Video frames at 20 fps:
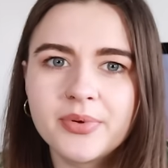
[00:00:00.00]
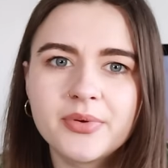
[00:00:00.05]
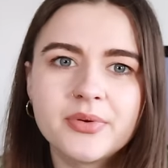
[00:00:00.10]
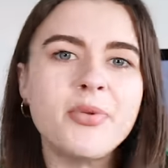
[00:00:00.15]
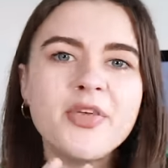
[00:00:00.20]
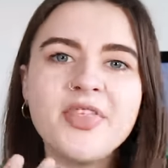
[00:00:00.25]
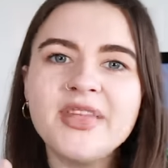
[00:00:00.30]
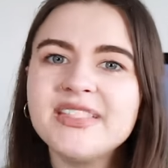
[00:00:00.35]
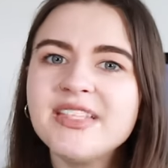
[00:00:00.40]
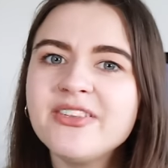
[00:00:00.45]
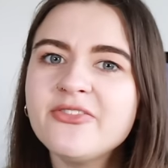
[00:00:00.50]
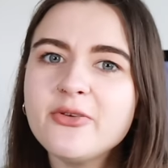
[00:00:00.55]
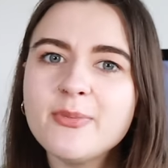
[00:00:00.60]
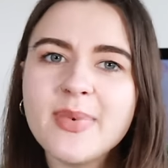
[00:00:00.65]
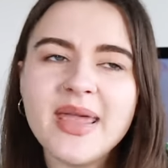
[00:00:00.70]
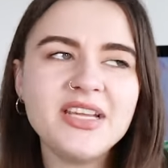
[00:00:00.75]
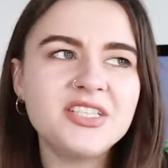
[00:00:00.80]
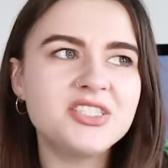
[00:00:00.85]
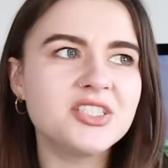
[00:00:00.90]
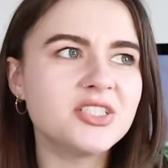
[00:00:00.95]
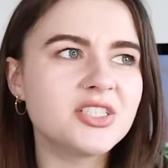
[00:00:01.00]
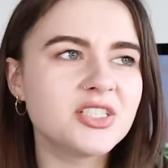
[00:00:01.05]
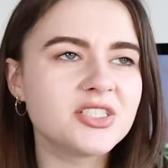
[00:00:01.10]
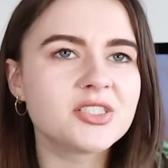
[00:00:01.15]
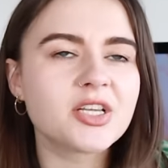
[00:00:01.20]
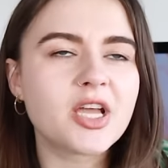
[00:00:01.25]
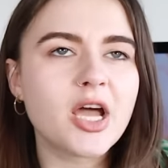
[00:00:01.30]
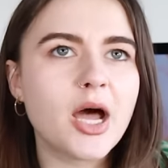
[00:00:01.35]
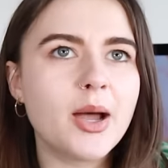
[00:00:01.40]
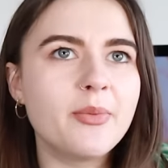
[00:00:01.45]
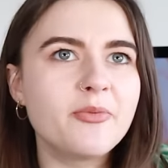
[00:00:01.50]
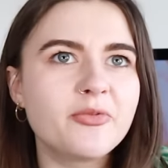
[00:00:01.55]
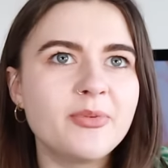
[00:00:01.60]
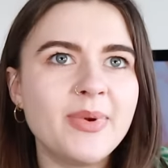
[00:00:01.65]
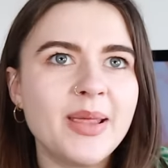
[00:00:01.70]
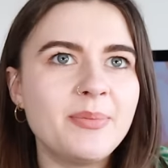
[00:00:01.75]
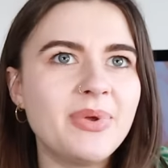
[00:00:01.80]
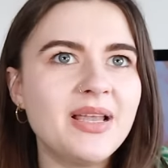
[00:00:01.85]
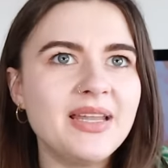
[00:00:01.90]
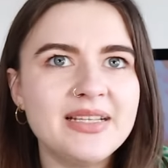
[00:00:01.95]
But this information doesn't come from
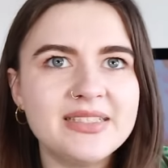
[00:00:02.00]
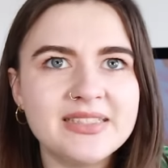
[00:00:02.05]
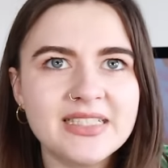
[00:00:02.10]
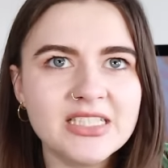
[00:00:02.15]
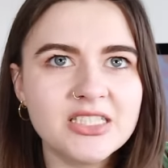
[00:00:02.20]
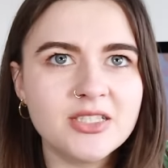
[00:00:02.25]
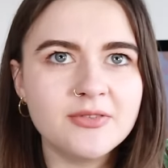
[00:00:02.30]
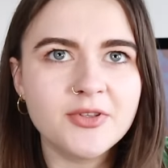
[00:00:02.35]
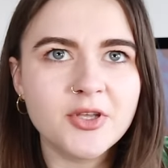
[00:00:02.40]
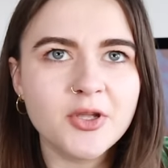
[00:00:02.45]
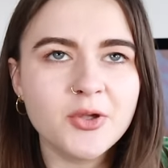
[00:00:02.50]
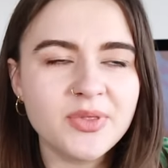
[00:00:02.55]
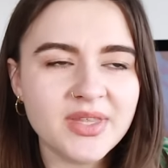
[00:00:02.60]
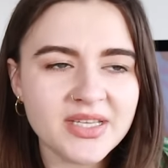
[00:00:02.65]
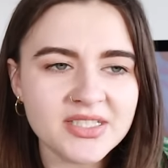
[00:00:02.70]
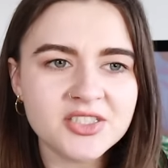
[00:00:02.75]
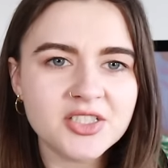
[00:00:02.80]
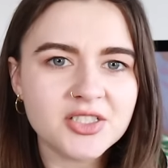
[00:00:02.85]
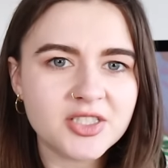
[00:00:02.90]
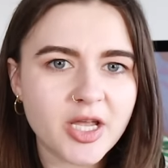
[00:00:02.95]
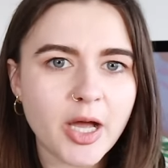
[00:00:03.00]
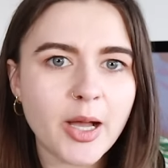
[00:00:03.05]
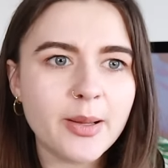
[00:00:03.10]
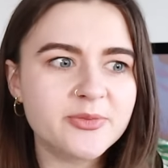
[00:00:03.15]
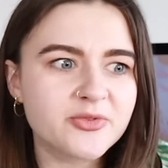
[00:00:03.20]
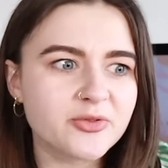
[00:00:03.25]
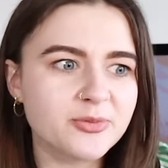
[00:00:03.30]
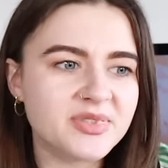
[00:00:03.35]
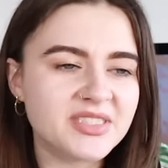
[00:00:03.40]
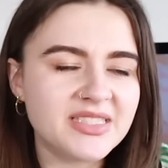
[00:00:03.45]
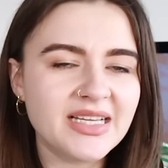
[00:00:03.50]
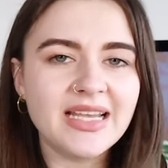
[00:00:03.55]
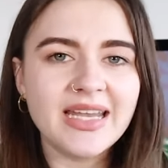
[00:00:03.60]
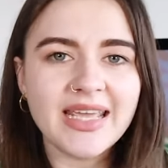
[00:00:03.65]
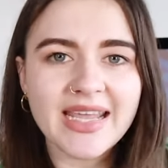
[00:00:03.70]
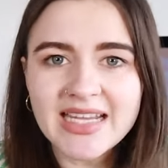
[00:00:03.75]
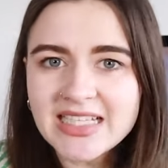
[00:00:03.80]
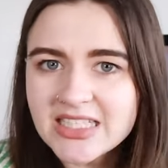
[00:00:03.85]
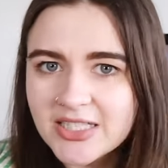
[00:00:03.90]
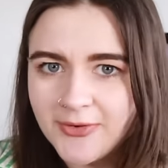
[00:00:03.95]
a police interview, this just comes from Sheila
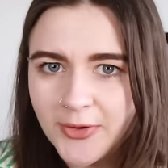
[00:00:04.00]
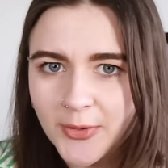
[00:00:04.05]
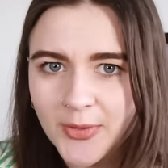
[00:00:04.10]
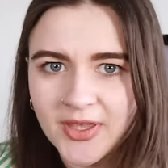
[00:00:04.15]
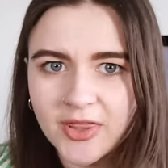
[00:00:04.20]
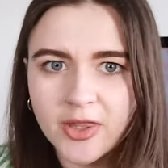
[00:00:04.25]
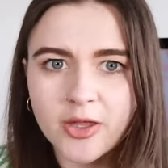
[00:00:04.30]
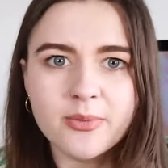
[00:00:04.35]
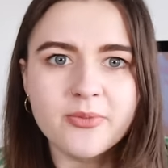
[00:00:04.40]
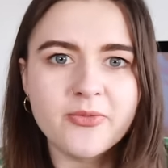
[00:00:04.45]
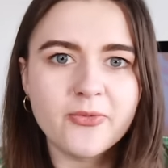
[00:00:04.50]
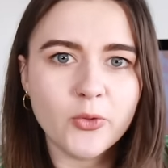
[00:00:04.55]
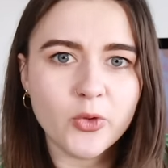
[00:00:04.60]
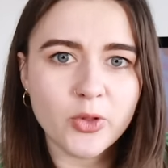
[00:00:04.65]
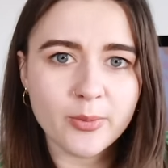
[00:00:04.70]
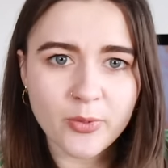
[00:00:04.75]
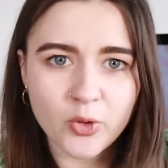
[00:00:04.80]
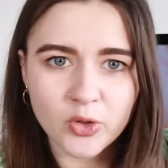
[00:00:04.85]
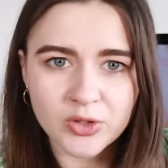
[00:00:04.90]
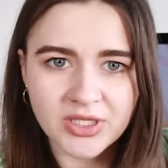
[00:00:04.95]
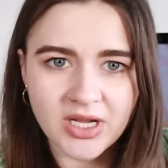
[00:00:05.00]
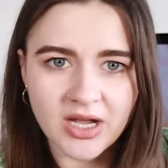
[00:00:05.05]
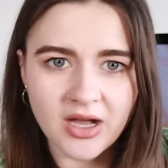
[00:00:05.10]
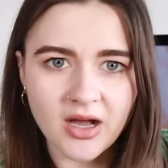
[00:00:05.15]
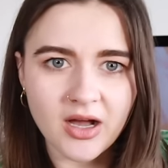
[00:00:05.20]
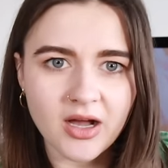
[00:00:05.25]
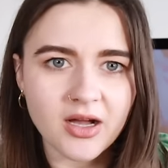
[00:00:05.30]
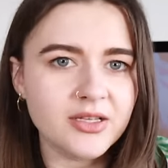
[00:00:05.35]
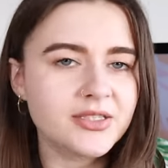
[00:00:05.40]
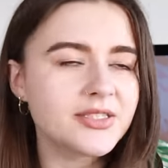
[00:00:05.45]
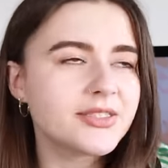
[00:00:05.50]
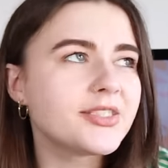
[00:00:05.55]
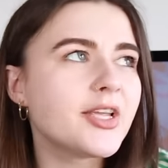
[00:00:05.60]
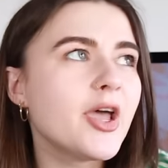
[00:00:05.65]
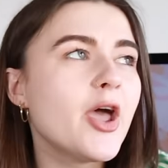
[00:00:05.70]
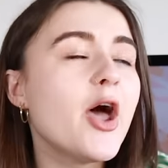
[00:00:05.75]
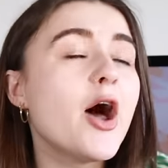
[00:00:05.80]
interviewing them for the podcast.